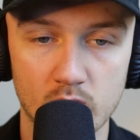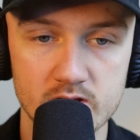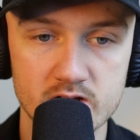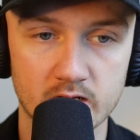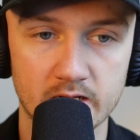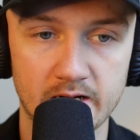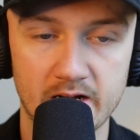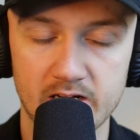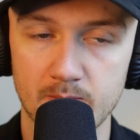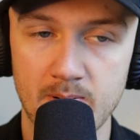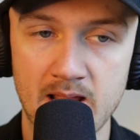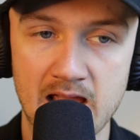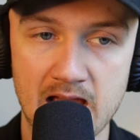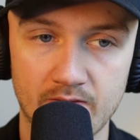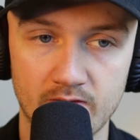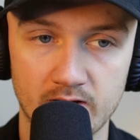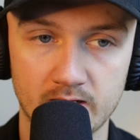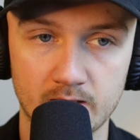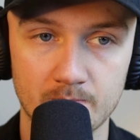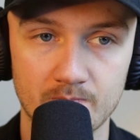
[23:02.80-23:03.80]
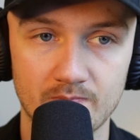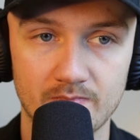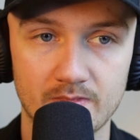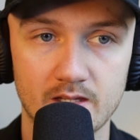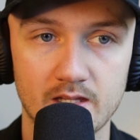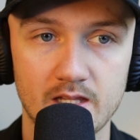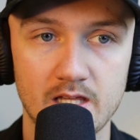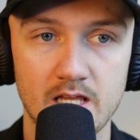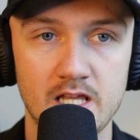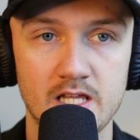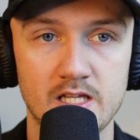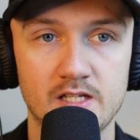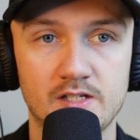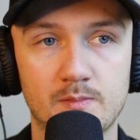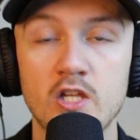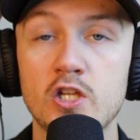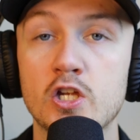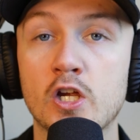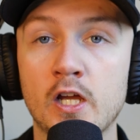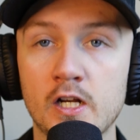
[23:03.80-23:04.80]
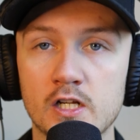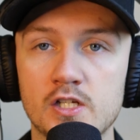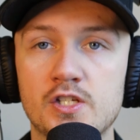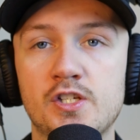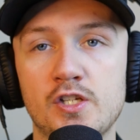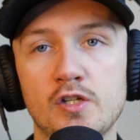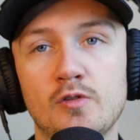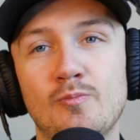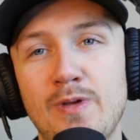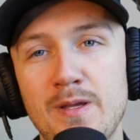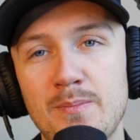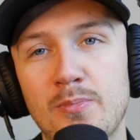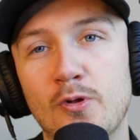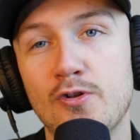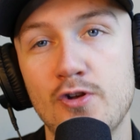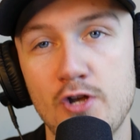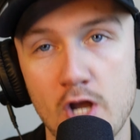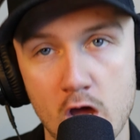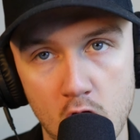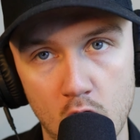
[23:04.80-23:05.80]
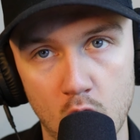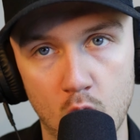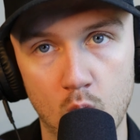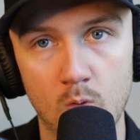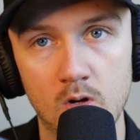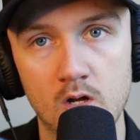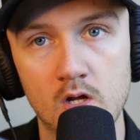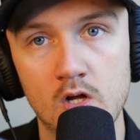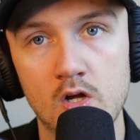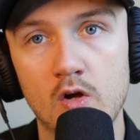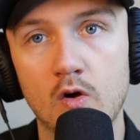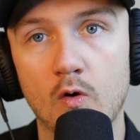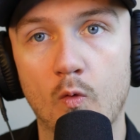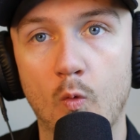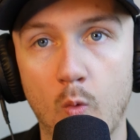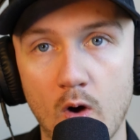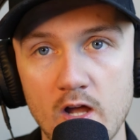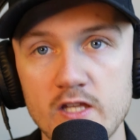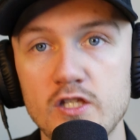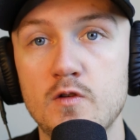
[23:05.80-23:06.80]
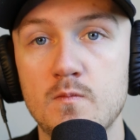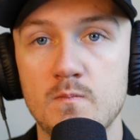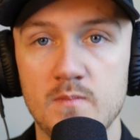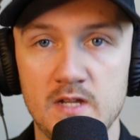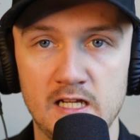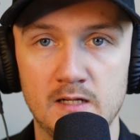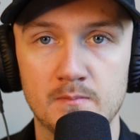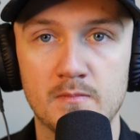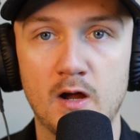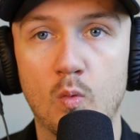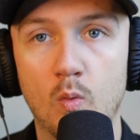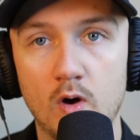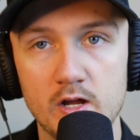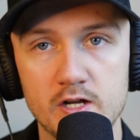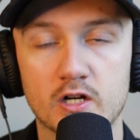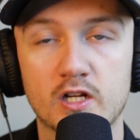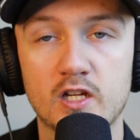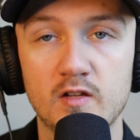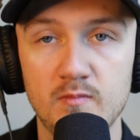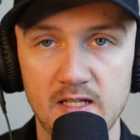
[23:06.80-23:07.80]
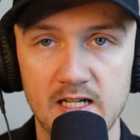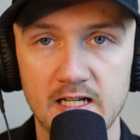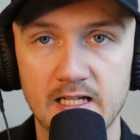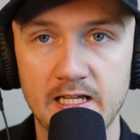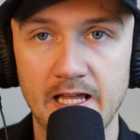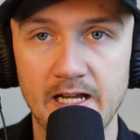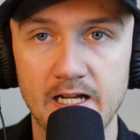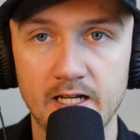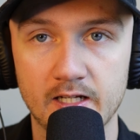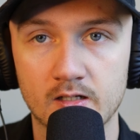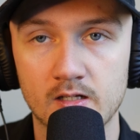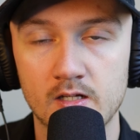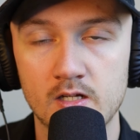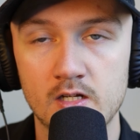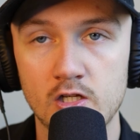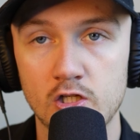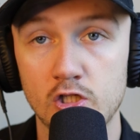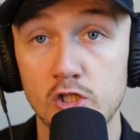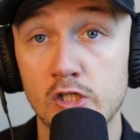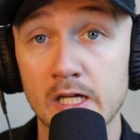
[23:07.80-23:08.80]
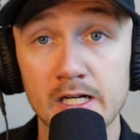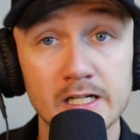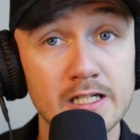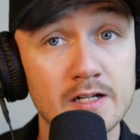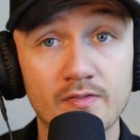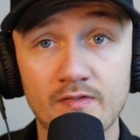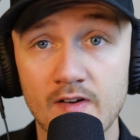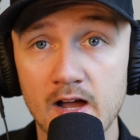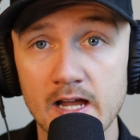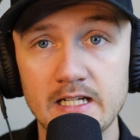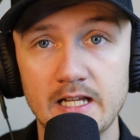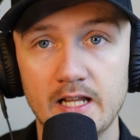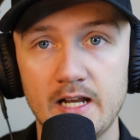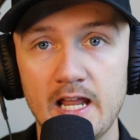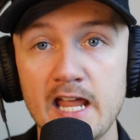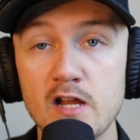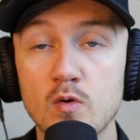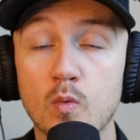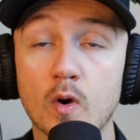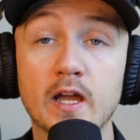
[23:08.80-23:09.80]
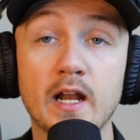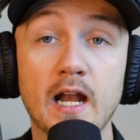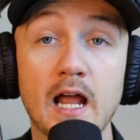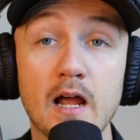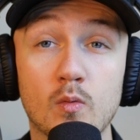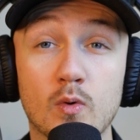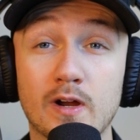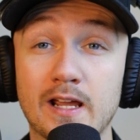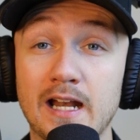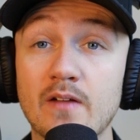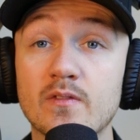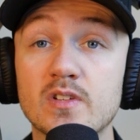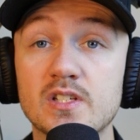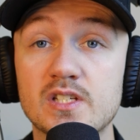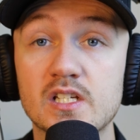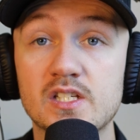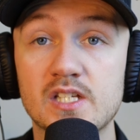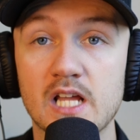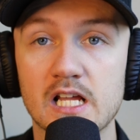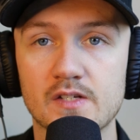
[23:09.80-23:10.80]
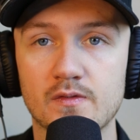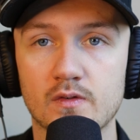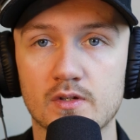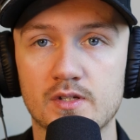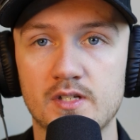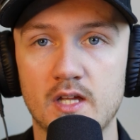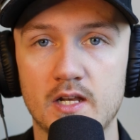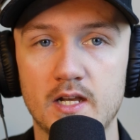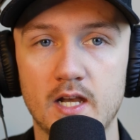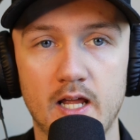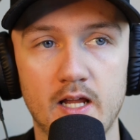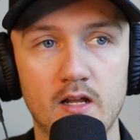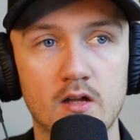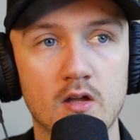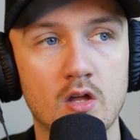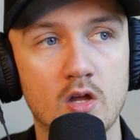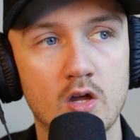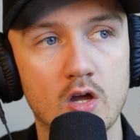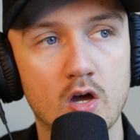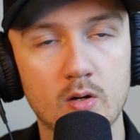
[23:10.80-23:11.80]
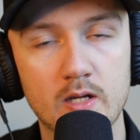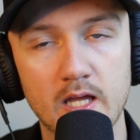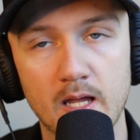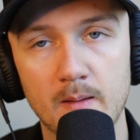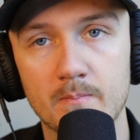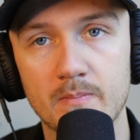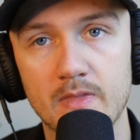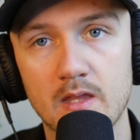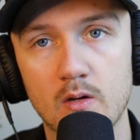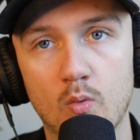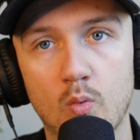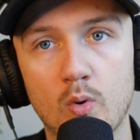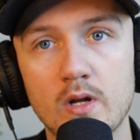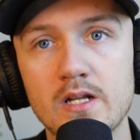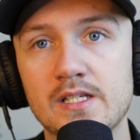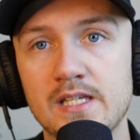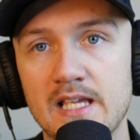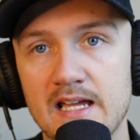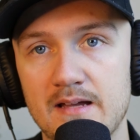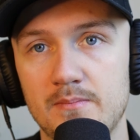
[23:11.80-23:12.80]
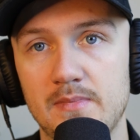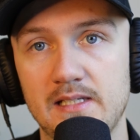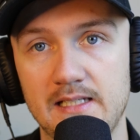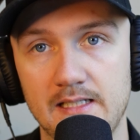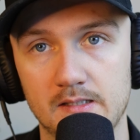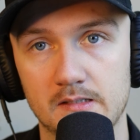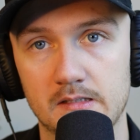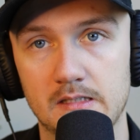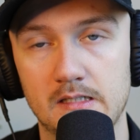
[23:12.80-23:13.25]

what you're going to end up having is you're going to assume people know what you mean by what you're communicating. You got to define it. Hey, we're going to we're going to have a successful Sunday. Okay, what does that mean?